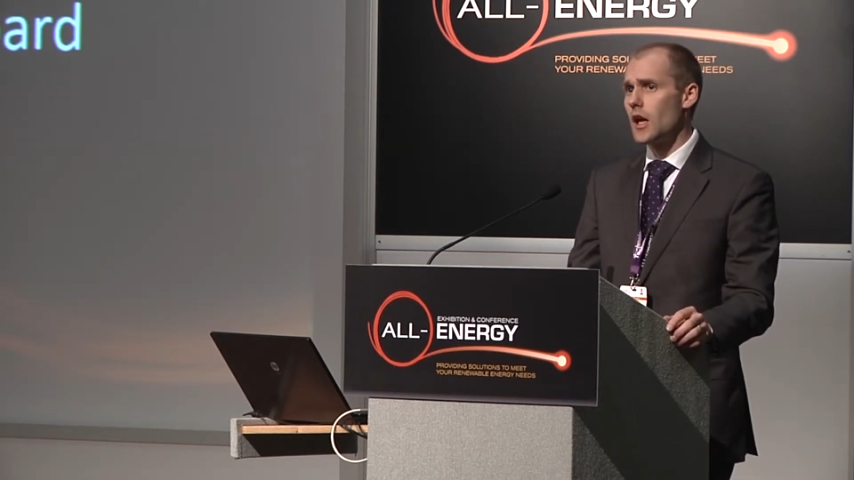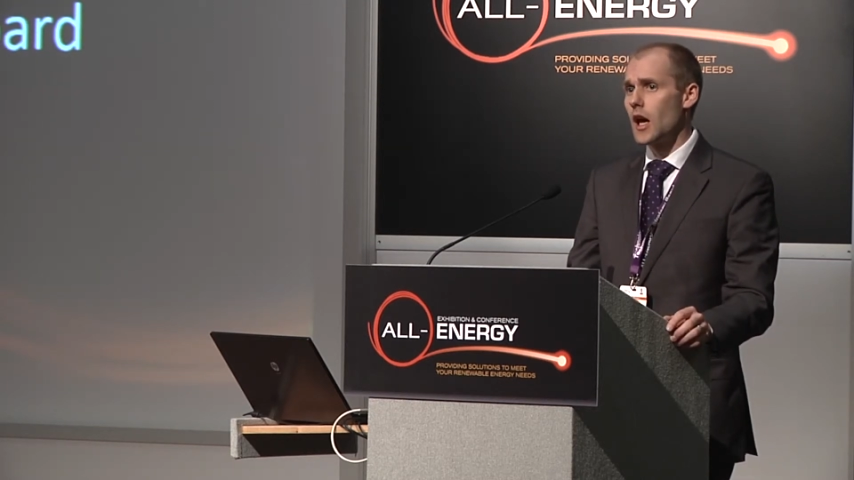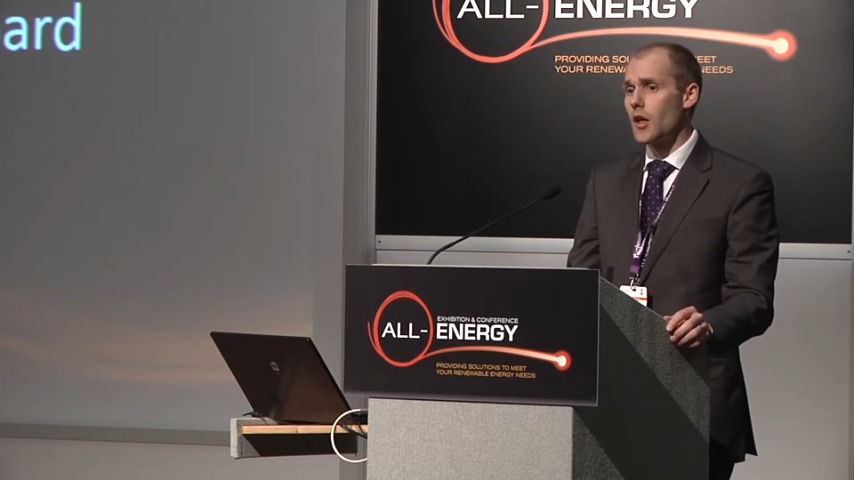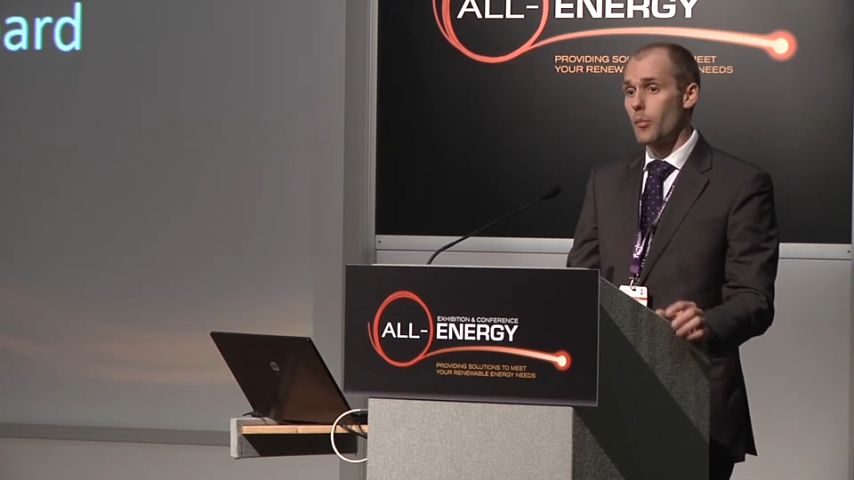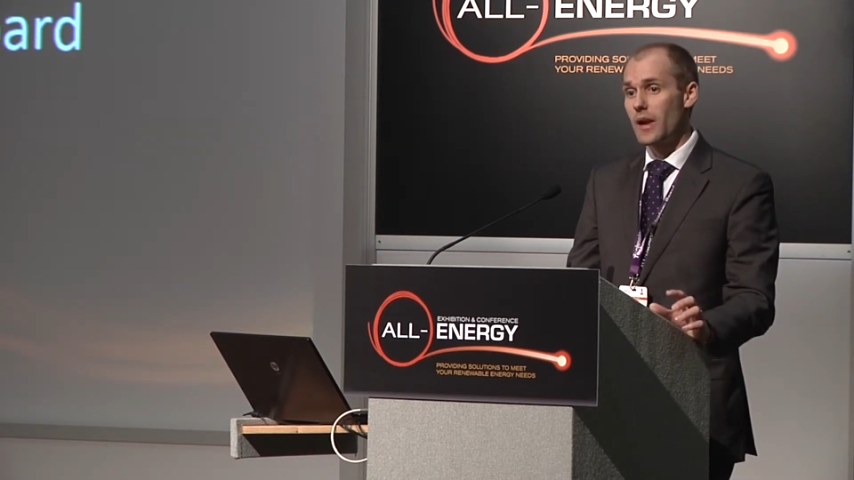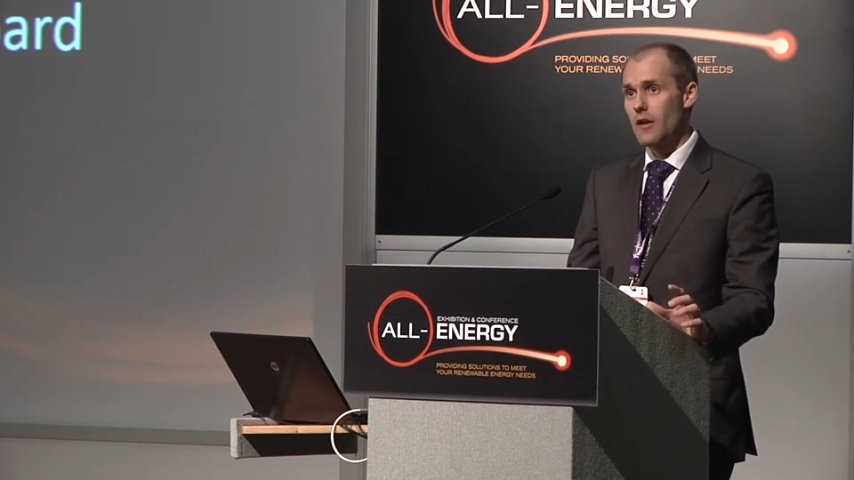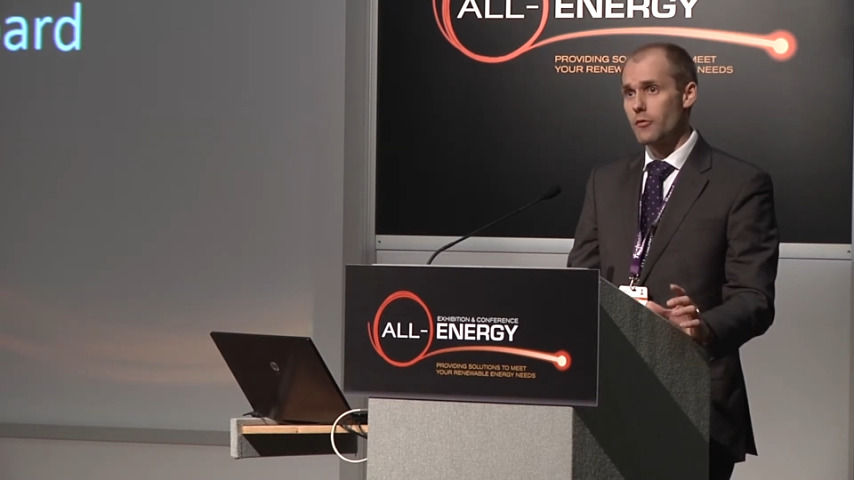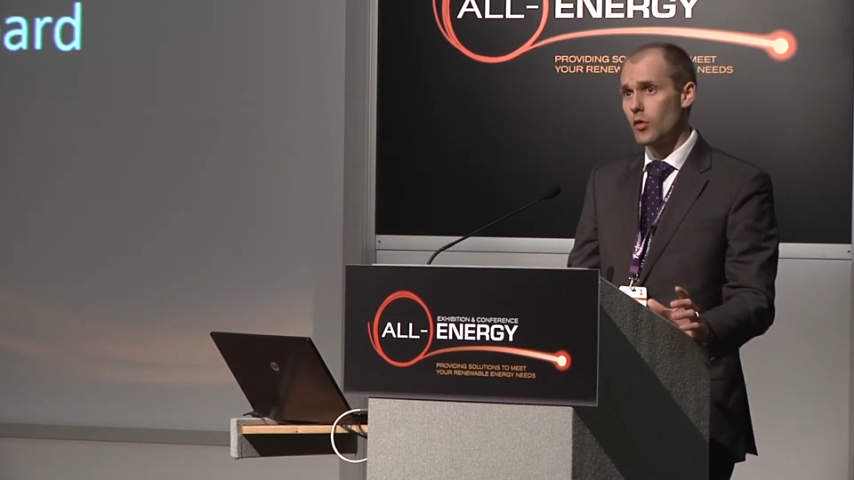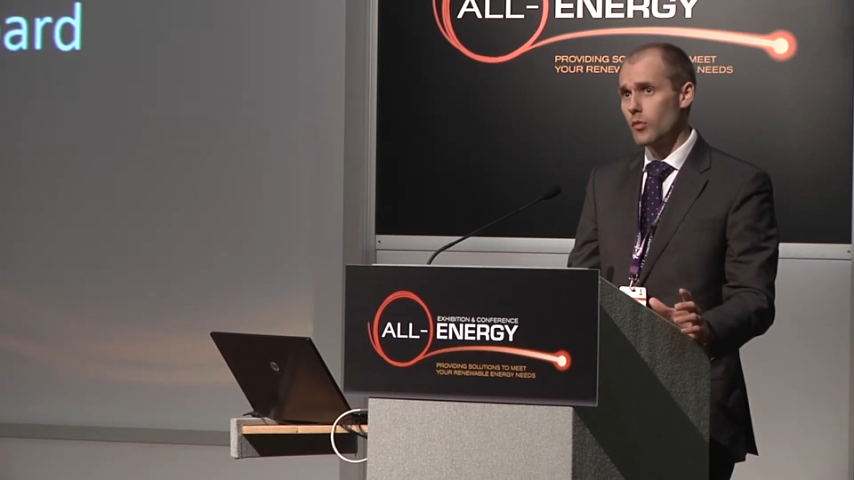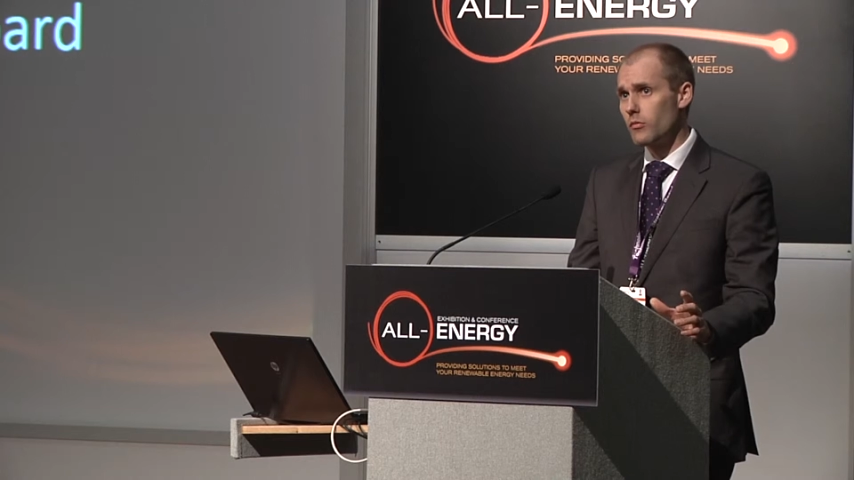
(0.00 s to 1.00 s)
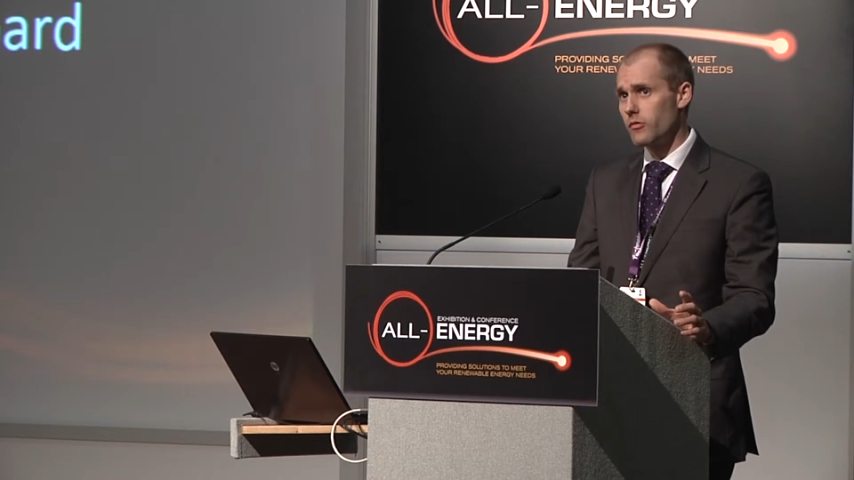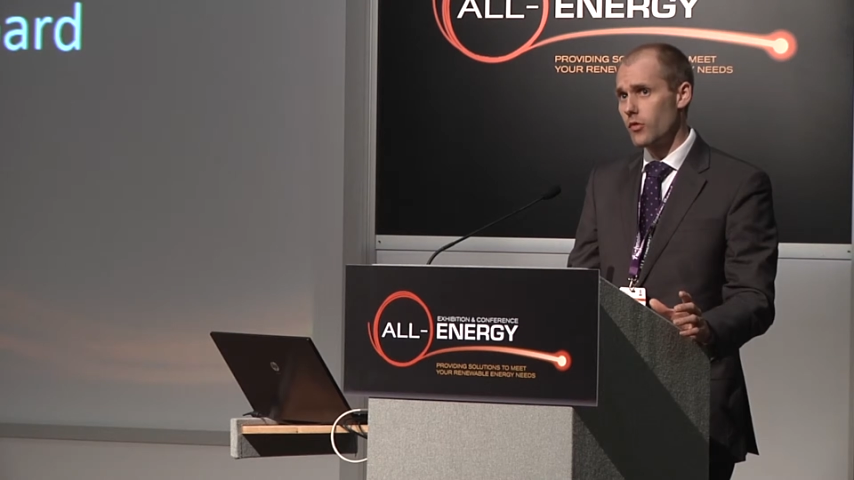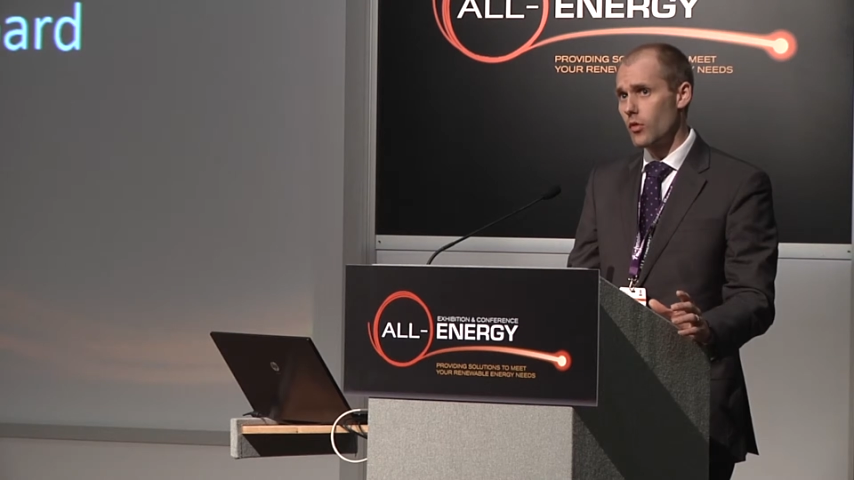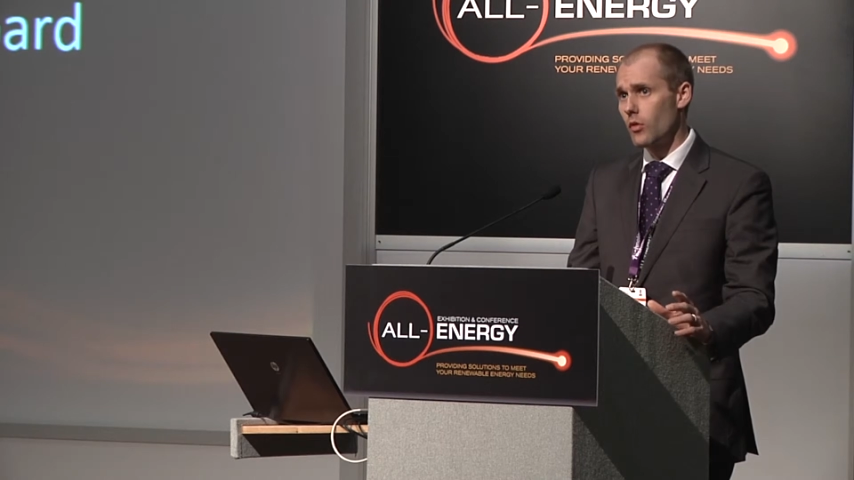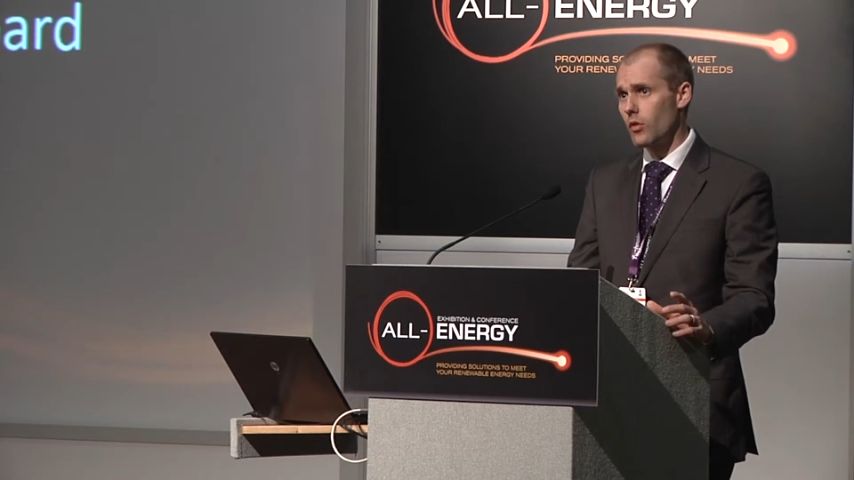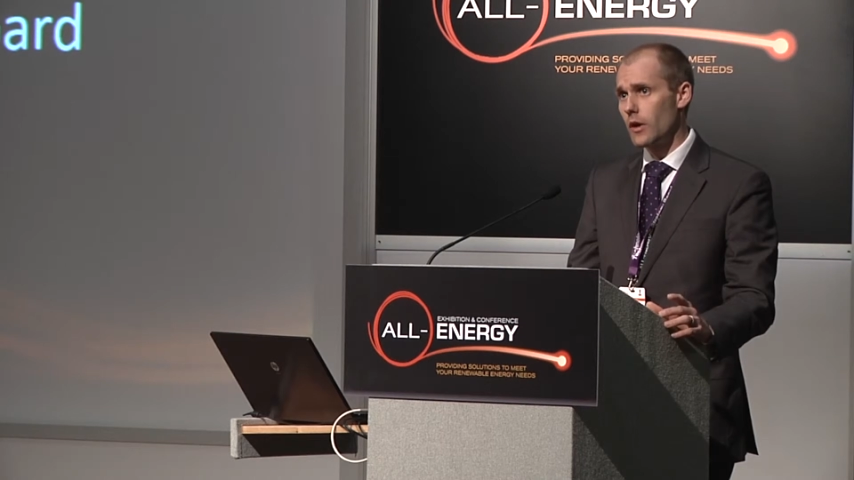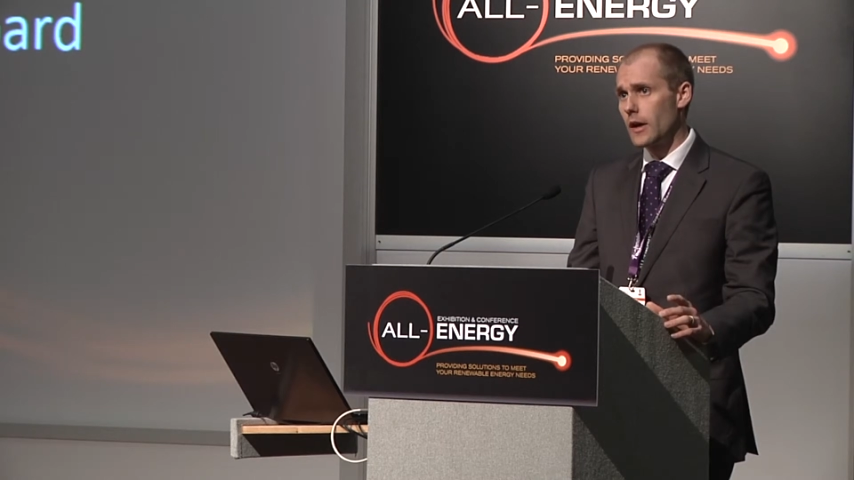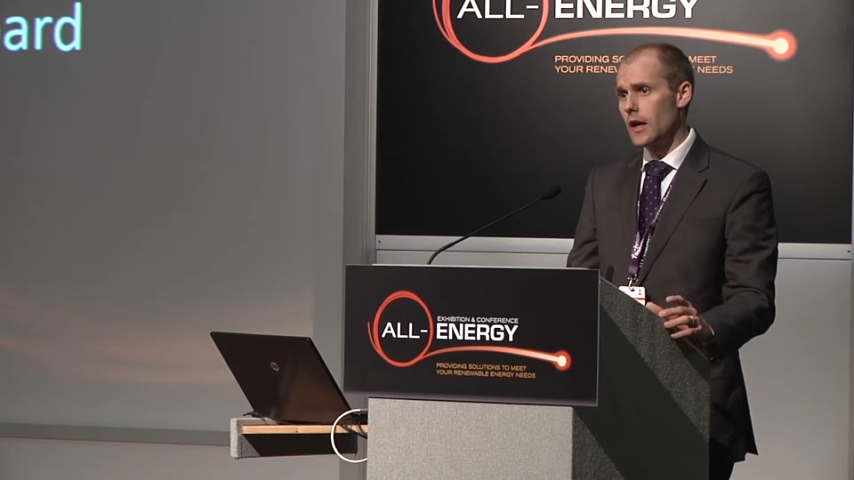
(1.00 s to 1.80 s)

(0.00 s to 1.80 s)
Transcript: a uh, platform for